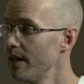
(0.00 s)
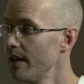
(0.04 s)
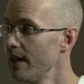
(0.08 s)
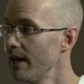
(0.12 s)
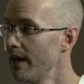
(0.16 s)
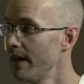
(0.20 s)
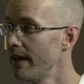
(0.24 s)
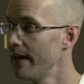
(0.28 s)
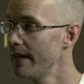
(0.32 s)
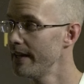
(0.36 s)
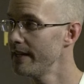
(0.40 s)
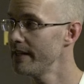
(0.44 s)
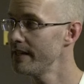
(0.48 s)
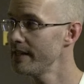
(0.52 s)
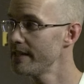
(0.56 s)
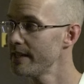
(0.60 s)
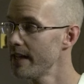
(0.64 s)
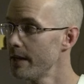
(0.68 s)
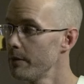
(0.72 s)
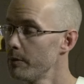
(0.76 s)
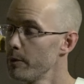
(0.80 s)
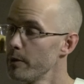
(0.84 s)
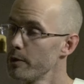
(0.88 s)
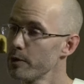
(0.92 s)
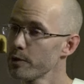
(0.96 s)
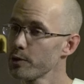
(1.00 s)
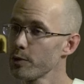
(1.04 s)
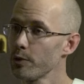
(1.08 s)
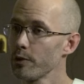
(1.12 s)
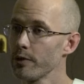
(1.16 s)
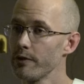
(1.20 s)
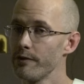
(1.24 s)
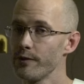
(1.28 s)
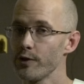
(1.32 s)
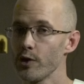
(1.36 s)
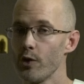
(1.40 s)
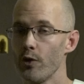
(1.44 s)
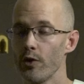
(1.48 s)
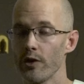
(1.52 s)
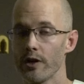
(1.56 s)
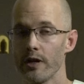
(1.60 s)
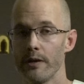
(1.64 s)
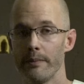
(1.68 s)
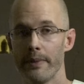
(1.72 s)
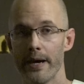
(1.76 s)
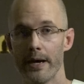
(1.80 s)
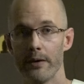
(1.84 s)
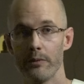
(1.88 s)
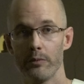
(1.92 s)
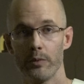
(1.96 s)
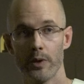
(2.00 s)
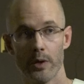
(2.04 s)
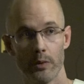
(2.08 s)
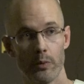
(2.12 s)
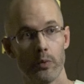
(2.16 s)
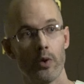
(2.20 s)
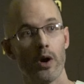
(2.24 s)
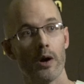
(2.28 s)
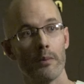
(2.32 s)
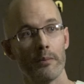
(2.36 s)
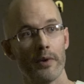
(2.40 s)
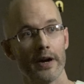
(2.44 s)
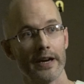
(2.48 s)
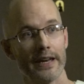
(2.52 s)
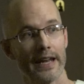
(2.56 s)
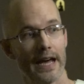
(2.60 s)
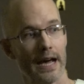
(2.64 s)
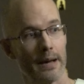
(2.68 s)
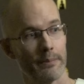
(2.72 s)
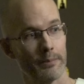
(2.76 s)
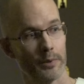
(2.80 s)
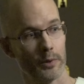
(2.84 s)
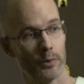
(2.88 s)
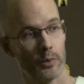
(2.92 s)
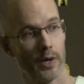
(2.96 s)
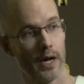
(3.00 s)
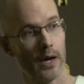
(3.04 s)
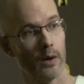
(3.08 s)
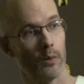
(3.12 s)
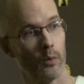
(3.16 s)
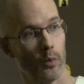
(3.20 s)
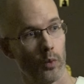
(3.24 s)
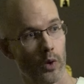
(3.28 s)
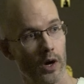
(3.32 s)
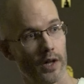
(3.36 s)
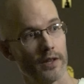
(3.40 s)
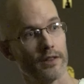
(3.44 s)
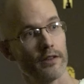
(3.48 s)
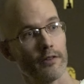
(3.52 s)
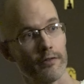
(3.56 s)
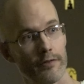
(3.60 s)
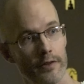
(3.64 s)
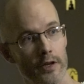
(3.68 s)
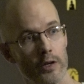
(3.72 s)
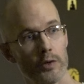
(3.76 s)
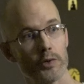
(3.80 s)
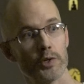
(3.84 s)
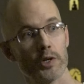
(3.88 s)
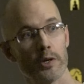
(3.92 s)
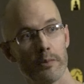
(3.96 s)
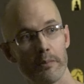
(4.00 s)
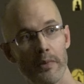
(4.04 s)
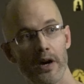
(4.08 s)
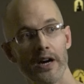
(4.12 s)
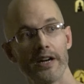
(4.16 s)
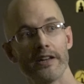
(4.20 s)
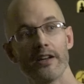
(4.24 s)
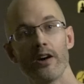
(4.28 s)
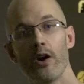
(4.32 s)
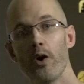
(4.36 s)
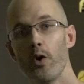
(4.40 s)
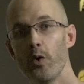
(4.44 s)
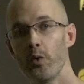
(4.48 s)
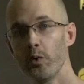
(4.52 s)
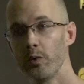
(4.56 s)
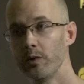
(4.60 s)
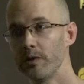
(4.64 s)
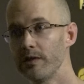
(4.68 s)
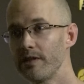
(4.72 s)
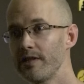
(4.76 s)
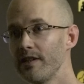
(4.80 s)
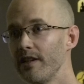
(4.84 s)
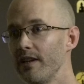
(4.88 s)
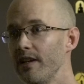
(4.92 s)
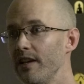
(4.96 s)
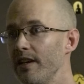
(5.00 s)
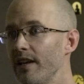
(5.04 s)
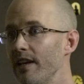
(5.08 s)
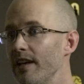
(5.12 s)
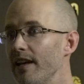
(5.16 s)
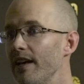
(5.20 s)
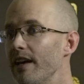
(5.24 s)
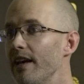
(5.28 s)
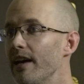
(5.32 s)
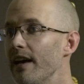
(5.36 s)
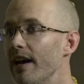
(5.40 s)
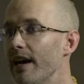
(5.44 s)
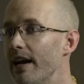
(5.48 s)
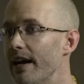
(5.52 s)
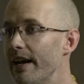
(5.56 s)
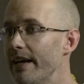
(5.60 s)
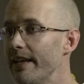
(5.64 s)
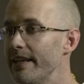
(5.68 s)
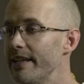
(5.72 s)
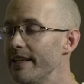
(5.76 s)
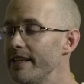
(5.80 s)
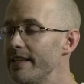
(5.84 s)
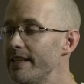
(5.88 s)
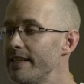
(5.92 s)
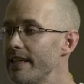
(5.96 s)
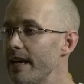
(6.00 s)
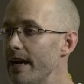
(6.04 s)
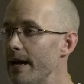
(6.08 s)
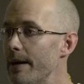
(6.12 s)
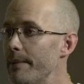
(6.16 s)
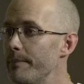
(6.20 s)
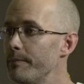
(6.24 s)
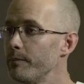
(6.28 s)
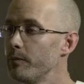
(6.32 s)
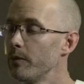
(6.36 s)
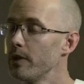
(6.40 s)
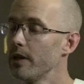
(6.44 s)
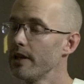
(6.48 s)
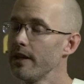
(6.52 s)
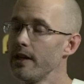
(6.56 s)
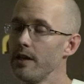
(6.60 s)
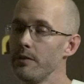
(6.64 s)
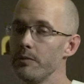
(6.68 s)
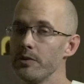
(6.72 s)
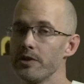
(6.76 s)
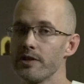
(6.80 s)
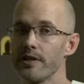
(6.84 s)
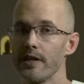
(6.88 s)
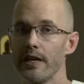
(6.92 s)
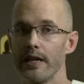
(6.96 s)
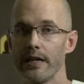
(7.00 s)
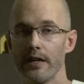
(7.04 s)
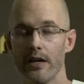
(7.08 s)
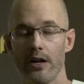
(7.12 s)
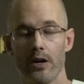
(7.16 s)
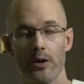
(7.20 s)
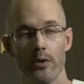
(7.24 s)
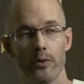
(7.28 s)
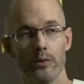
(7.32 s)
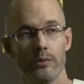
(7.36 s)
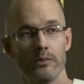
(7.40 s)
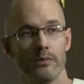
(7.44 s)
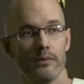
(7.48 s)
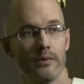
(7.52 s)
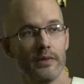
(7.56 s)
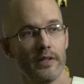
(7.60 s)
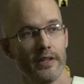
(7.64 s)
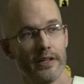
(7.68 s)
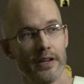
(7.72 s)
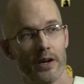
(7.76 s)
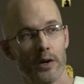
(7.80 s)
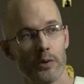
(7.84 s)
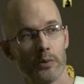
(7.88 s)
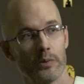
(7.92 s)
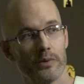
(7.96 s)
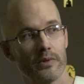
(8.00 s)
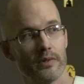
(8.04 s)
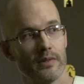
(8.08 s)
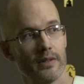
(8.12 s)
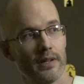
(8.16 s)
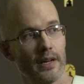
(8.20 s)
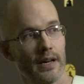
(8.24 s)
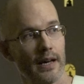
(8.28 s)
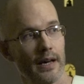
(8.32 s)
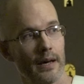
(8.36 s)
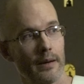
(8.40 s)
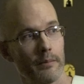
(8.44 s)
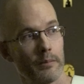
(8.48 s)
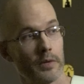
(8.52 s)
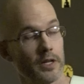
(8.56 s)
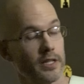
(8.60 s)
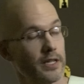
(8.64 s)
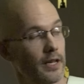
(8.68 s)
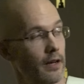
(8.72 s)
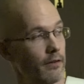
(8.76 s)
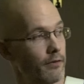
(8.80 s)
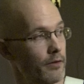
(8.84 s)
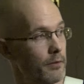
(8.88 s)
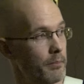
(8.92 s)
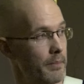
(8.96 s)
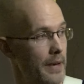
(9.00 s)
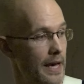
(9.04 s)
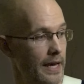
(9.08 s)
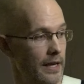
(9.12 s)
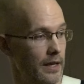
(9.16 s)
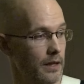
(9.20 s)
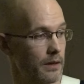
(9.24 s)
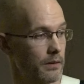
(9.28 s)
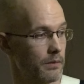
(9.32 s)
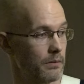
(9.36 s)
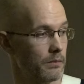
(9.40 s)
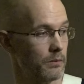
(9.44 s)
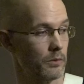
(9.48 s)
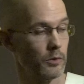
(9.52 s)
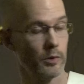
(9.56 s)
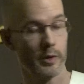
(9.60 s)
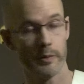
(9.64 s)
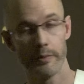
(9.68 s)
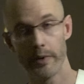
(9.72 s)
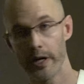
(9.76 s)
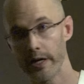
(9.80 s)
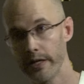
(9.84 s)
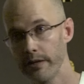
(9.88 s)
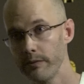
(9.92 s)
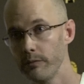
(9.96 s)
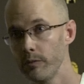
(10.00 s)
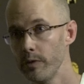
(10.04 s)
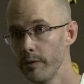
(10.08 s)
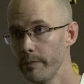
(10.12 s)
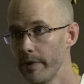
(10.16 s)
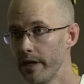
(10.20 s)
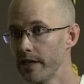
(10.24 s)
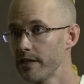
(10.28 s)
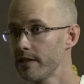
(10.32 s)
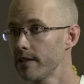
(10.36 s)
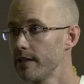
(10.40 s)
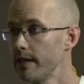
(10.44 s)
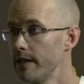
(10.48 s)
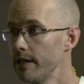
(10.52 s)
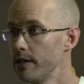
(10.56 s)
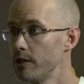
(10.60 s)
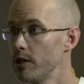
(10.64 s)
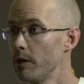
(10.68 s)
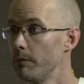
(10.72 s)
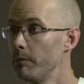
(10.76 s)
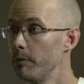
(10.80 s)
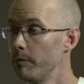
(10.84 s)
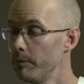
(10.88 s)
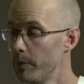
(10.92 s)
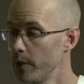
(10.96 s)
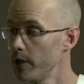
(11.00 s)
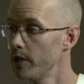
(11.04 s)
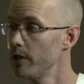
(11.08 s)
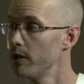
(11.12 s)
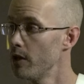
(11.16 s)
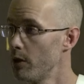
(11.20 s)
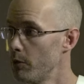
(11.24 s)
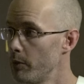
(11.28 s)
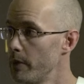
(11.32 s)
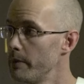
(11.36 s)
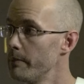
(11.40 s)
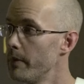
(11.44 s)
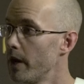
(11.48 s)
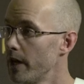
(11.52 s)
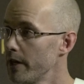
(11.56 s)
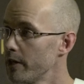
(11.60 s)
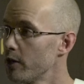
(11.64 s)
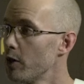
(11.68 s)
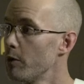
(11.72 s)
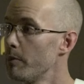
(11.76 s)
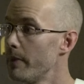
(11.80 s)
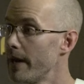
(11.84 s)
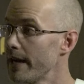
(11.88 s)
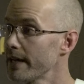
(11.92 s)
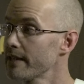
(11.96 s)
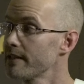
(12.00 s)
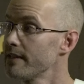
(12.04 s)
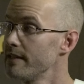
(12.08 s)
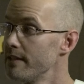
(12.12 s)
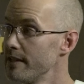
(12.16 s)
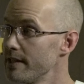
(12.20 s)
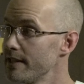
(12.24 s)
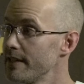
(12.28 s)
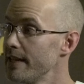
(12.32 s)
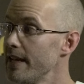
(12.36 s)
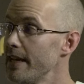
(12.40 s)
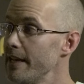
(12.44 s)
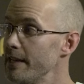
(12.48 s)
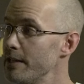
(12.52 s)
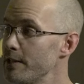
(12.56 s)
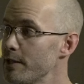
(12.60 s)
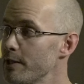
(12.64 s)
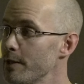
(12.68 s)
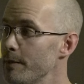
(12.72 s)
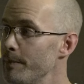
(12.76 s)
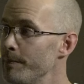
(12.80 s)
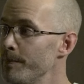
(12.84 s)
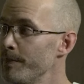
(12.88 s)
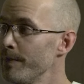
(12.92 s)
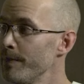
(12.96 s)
And we were sort of talking about, well, what might happen, what, what the future might hold. And, um, well, he was saying, oh, you know, uh, myself and Megan, we might we might stay in Dublin, but you know we might go back to the States.